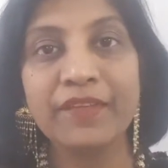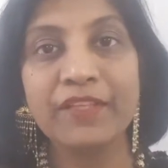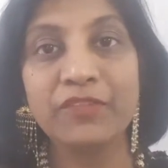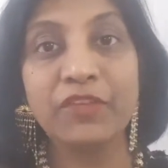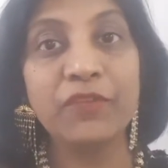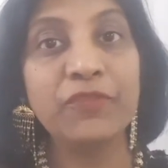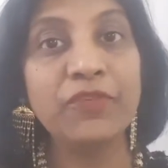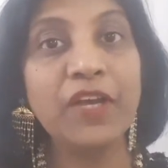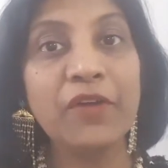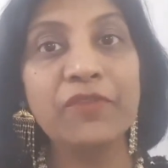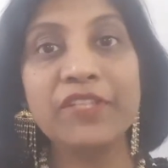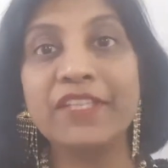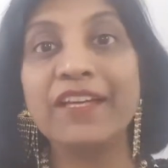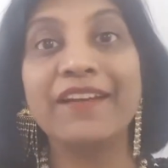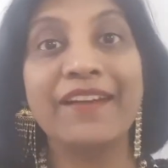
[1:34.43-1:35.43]
So if you are
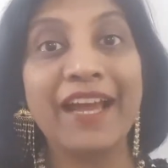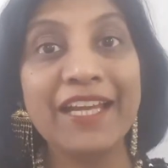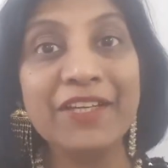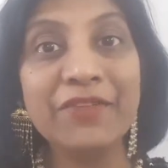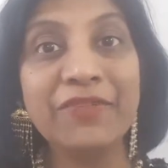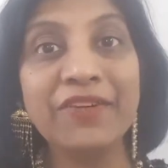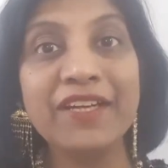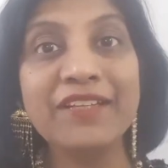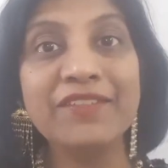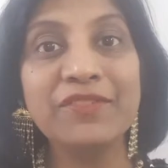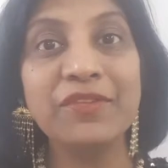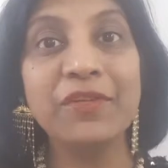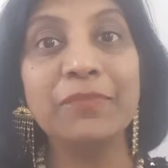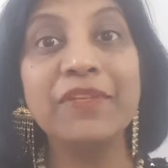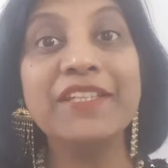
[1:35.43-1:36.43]
with the right friends,
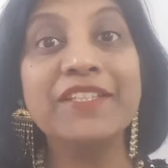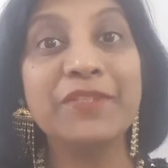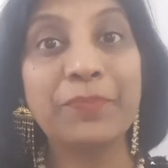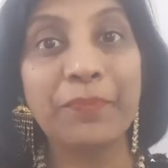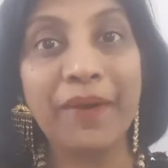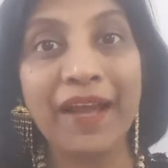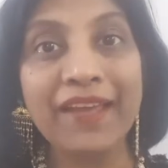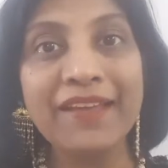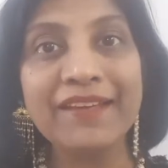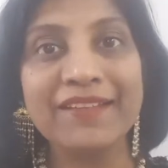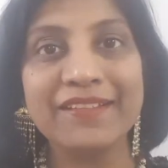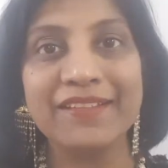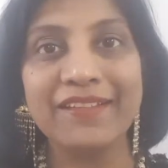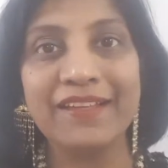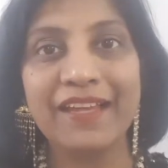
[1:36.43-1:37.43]
you will be
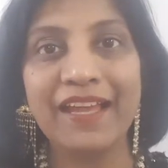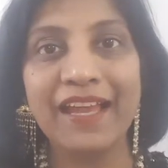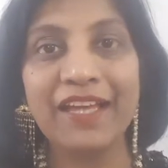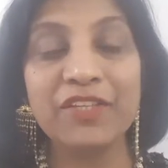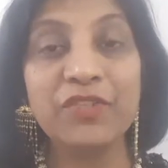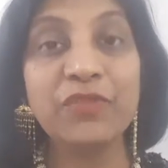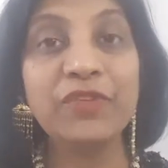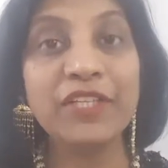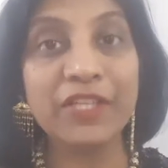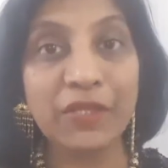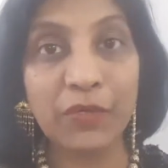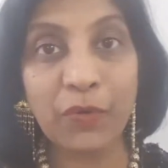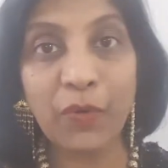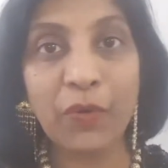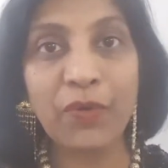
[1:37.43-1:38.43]
inspired and you will
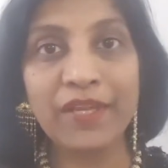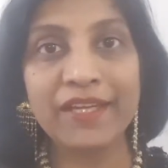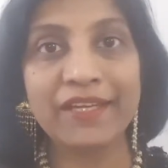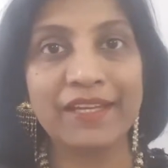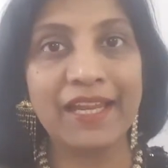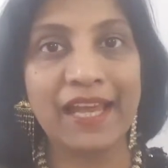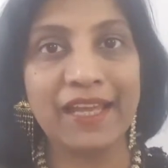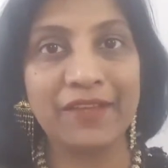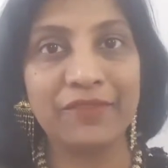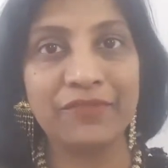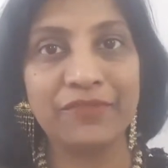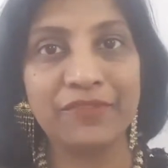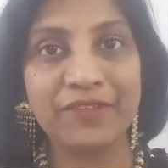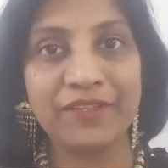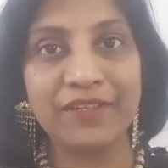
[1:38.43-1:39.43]
grow in life.
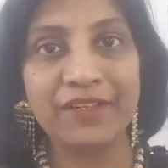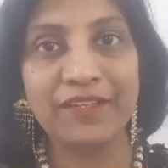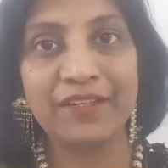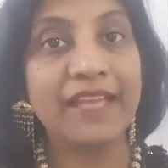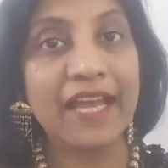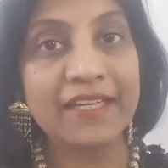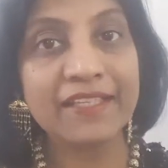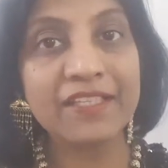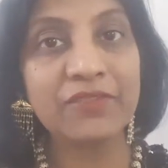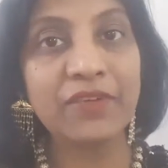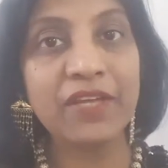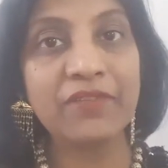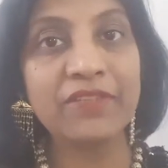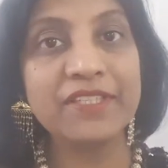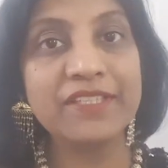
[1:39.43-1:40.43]
That is
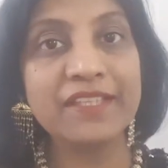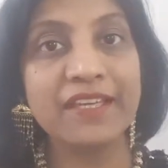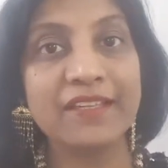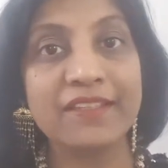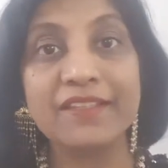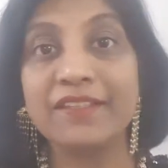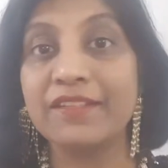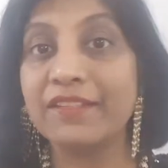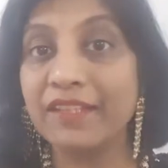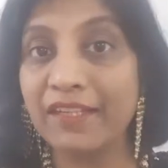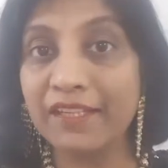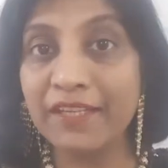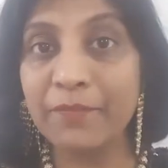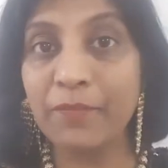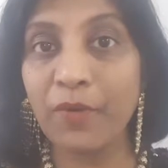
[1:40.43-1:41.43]
why we say it is
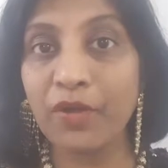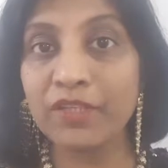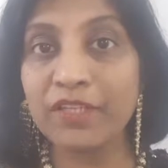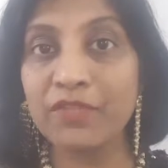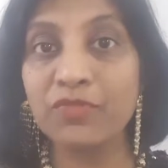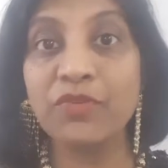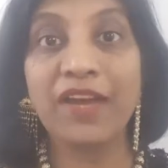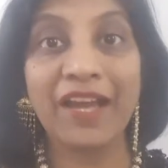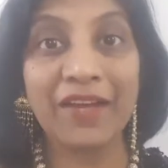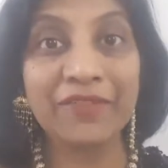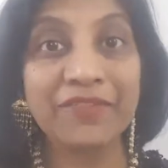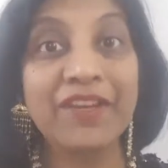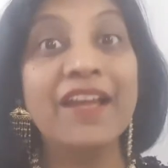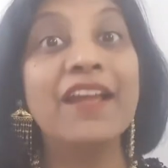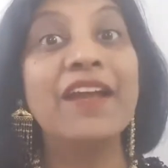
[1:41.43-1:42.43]
really important to
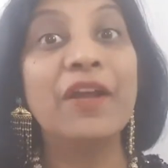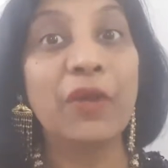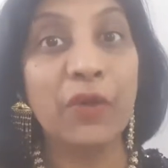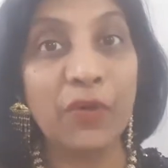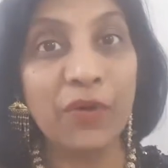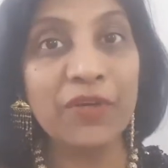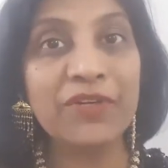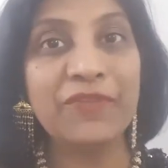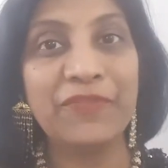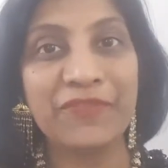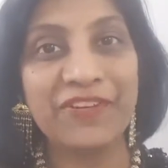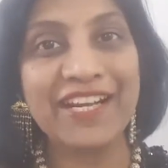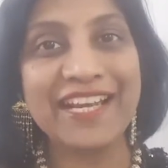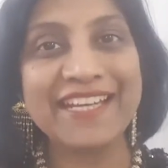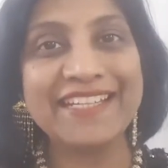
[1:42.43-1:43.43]
have good
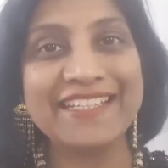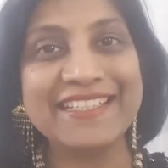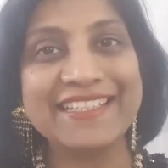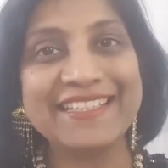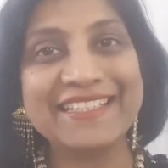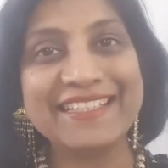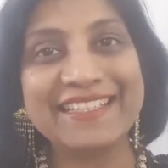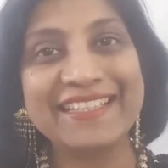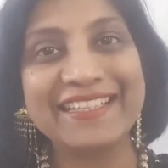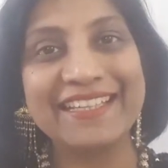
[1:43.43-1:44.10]
friends.